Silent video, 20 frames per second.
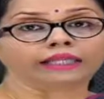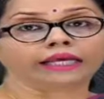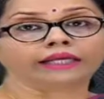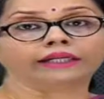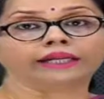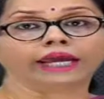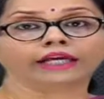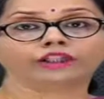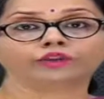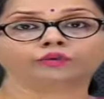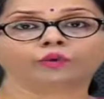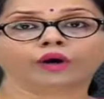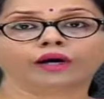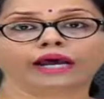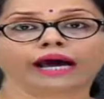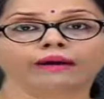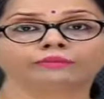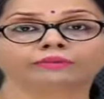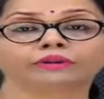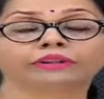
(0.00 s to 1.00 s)
Then next
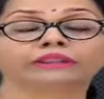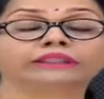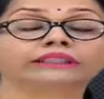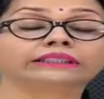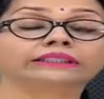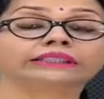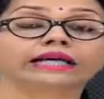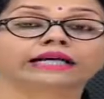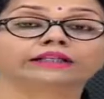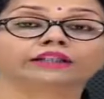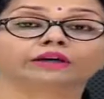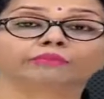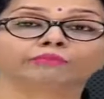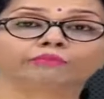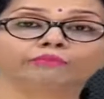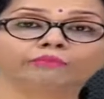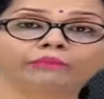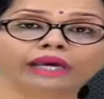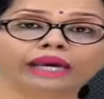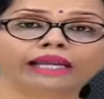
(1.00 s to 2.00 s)
what happens is that the
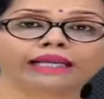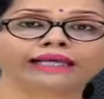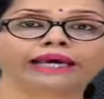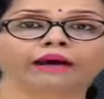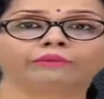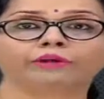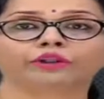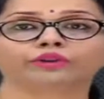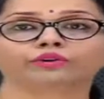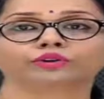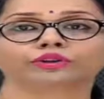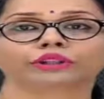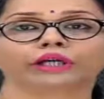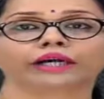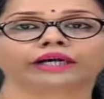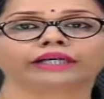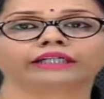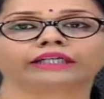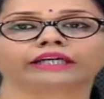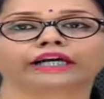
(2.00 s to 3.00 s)
male
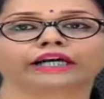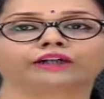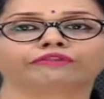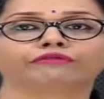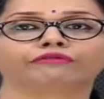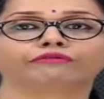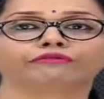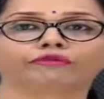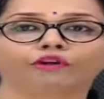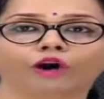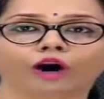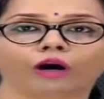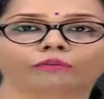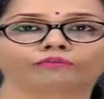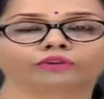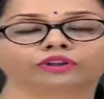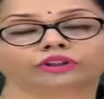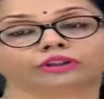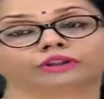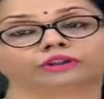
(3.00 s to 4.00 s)
gametocyte, it
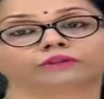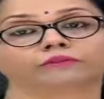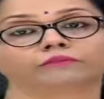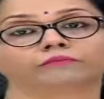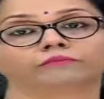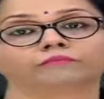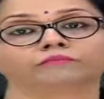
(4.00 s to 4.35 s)
forms